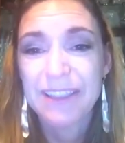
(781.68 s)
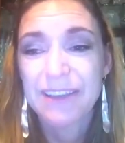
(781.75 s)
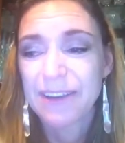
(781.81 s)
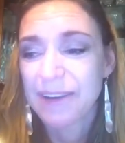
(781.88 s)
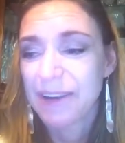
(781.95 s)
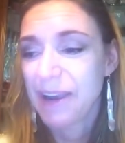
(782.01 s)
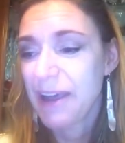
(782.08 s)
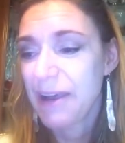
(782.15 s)

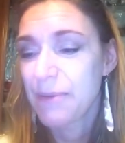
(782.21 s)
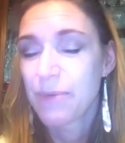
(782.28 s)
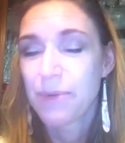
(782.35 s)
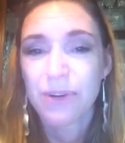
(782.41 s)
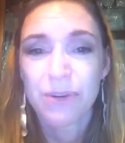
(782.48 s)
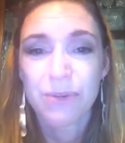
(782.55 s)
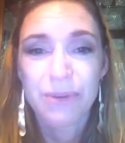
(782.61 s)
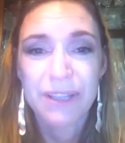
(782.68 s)
the
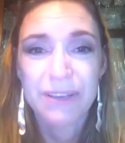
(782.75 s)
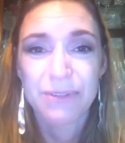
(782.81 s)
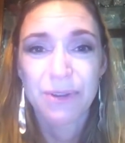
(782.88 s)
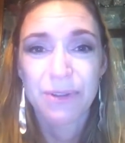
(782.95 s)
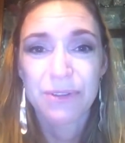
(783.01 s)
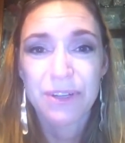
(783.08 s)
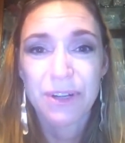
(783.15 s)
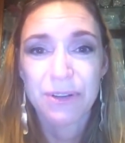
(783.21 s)
whirlwind
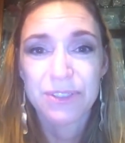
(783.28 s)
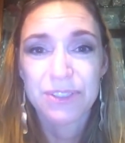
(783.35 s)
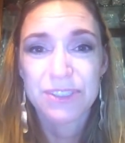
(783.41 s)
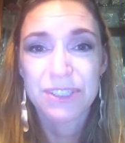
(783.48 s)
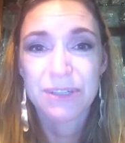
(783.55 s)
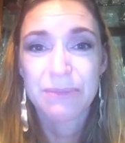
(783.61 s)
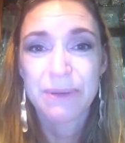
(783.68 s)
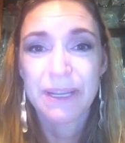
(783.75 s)
roller
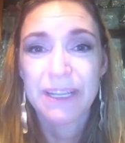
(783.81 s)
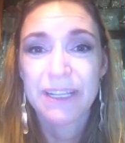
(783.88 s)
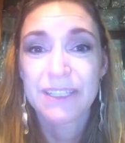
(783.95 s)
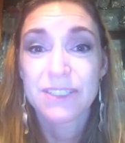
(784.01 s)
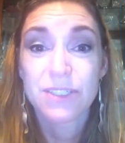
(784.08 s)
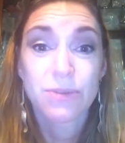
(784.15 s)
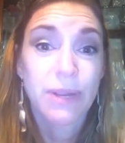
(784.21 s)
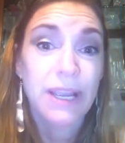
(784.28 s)
coaster, but
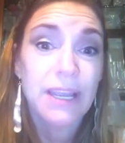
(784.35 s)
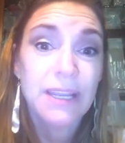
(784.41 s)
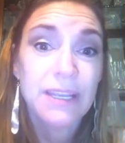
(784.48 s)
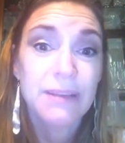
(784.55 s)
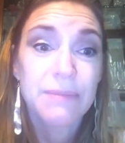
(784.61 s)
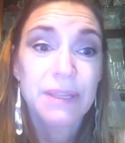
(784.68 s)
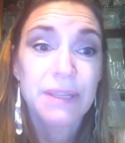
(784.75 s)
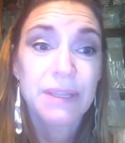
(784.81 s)
it's great.
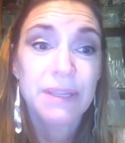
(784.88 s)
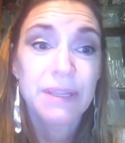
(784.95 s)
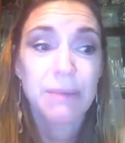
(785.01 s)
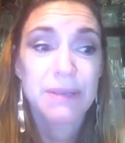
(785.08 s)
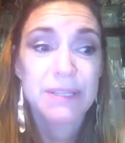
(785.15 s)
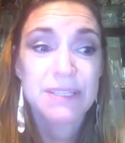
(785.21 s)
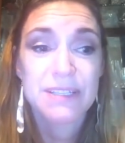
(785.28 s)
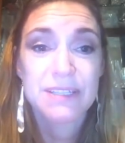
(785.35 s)
I mean, my
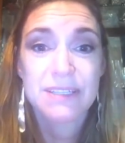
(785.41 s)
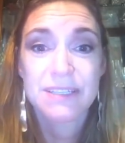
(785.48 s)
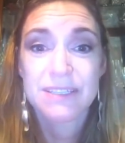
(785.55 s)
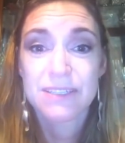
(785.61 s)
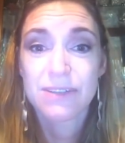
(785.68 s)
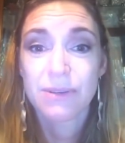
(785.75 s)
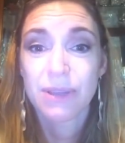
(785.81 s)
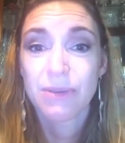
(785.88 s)
business
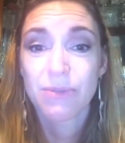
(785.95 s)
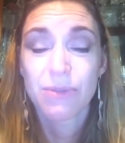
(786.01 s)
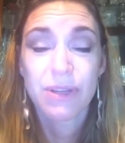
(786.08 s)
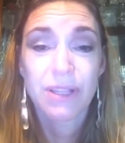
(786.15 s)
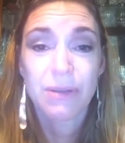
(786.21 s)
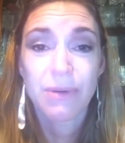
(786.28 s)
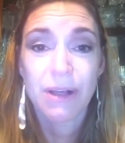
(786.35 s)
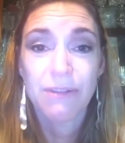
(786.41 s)
is doing
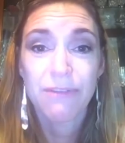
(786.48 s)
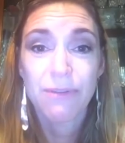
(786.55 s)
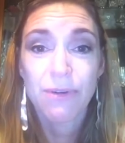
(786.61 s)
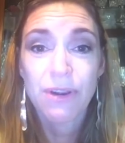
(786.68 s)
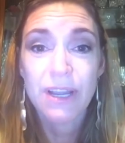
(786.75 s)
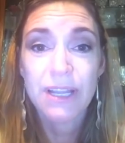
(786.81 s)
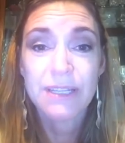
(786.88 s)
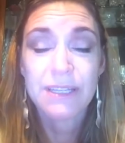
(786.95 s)
really well
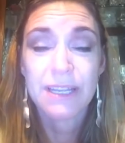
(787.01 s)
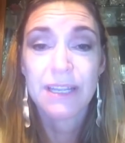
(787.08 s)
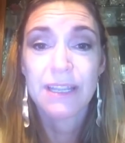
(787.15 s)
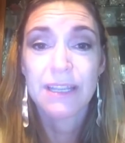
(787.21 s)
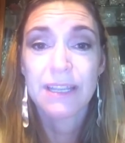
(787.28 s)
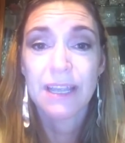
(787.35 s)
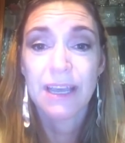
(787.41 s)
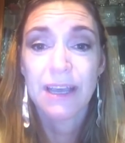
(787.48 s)
for it,
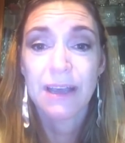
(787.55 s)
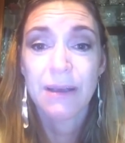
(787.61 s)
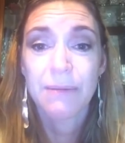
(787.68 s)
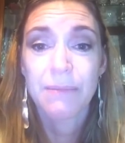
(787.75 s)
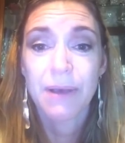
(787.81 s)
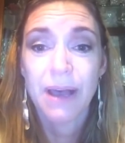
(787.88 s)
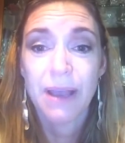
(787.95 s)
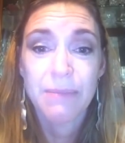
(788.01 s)
and
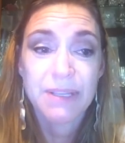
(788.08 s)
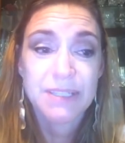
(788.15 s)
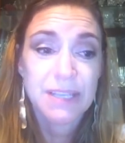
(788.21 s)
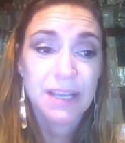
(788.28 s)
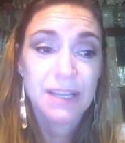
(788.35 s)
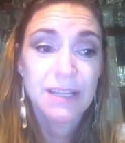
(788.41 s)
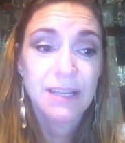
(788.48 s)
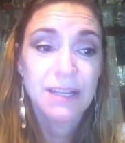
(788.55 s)
I'm
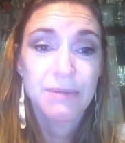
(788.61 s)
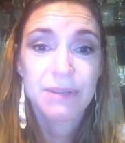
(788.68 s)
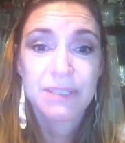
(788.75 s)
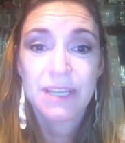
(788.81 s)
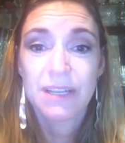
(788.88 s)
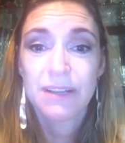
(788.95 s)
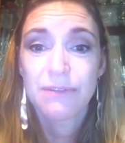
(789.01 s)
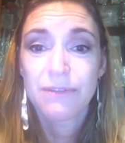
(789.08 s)
excited. I'm
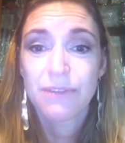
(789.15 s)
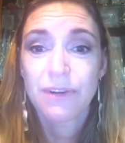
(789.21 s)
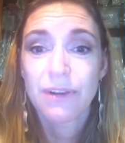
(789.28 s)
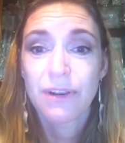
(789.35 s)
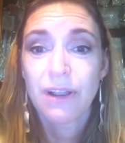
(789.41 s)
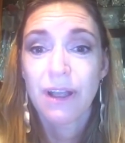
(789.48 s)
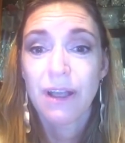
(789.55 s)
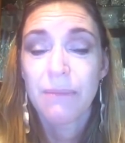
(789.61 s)
excited
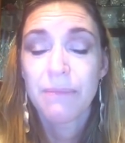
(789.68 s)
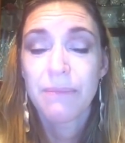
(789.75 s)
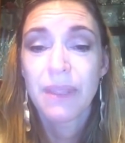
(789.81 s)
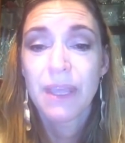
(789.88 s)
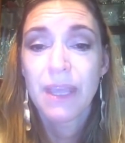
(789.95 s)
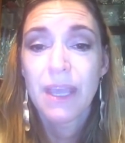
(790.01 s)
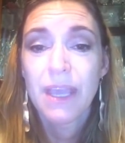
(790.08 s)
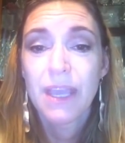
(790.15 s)
for
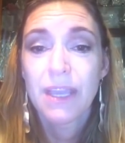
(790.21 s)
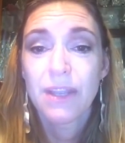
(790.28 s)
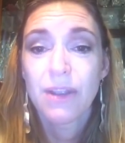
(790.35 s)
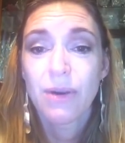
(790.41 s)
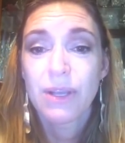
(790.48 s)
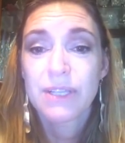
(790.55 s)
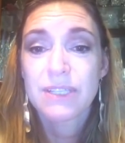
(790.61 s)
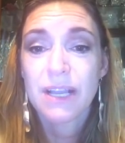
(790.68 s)

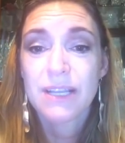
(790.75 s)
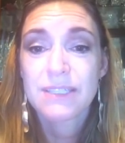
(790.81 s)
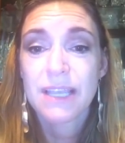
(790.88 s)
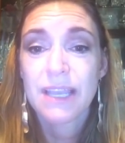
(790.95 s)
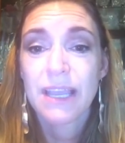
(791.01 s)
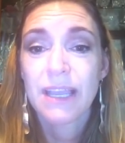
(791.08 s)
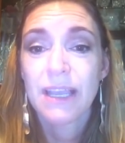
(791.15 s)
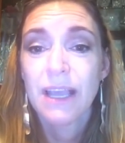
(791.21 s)
as I
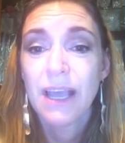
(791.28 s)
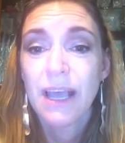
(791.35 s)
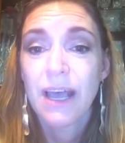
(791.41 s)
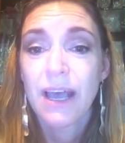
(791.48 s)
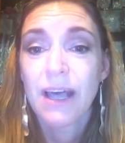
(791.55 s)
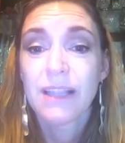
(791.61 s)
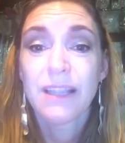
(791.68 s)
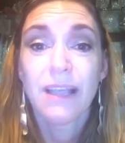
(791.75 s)
say,
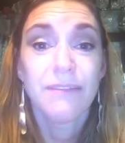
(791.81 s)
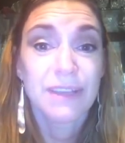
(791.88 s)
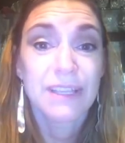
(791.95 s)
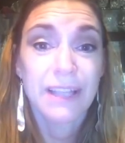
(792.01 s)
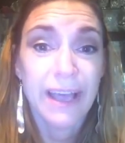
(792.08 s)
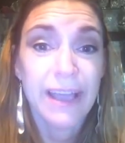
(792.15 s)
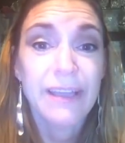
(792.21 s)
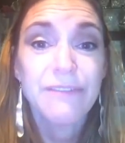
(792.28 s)
loving
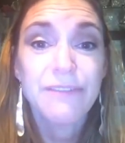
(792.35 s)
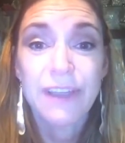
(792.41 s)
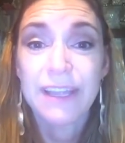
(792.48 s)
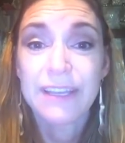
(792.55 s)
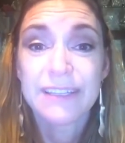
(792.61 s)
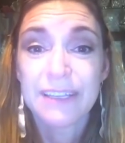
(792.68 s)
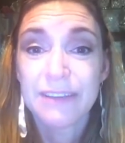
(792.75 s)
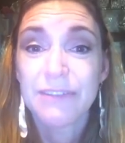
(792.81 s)
life
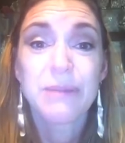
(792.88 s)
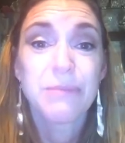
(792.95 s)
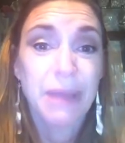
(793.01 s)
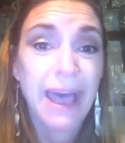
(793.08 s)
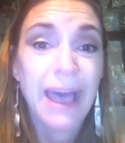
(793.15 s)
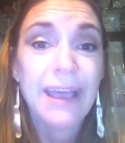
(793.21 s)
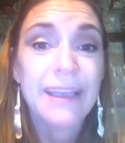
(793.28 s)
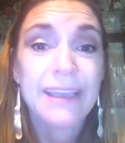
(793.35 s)
and giving
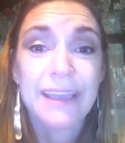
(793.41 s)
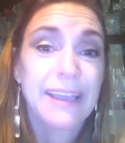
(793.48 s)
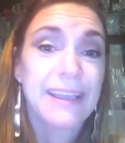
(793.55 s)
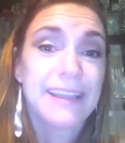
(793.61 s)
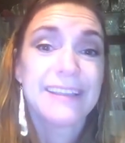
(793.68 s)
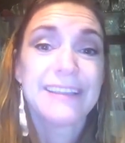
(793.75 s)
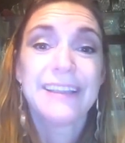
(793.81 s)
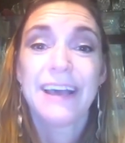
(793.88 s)
back,
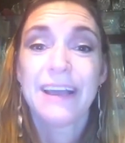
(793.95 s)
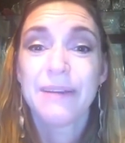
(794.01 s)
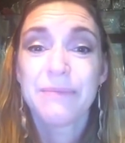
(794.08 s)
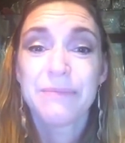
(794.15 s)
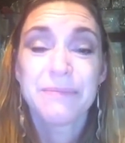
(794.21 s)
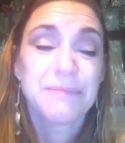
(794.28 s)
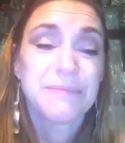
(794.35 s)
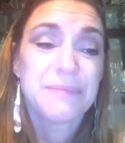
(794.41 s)
and I'm
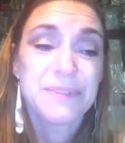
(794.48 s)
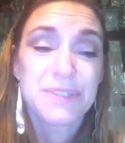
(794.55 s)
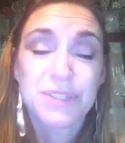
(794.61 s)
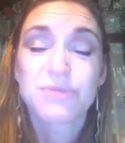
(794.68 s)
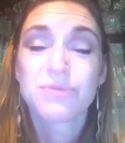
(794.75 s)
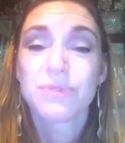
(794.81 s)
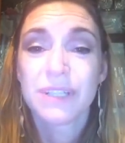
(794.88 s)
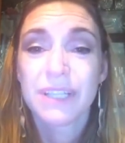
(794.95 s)

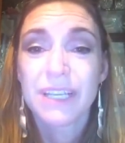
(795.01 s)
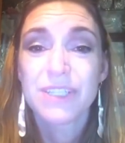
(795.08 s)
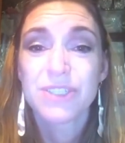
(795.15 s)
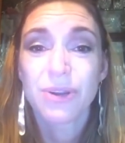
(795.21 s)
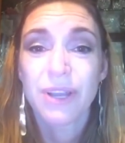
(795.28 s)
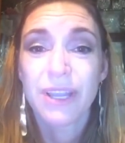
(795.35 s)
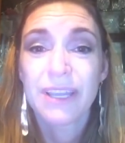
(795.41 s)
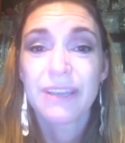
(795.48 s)
just really
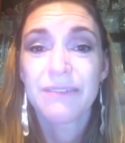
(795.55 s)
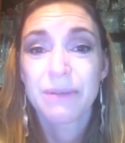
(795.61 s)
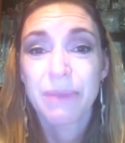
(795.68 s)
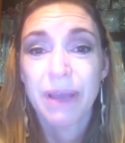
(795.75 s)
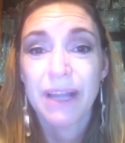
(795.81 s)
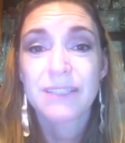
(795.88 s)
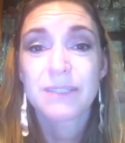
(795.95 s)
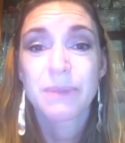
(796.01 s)
enjoying giving
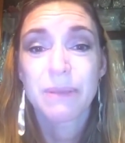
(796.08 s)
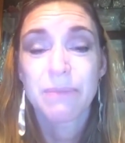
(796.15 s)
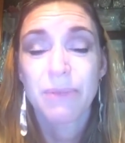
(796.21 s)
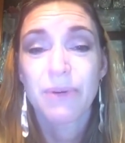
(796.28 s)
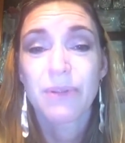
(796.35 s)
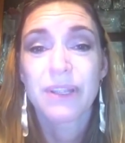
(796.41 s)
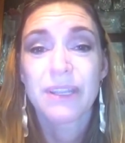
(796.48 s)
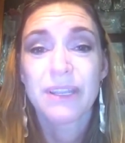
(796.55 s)
back to people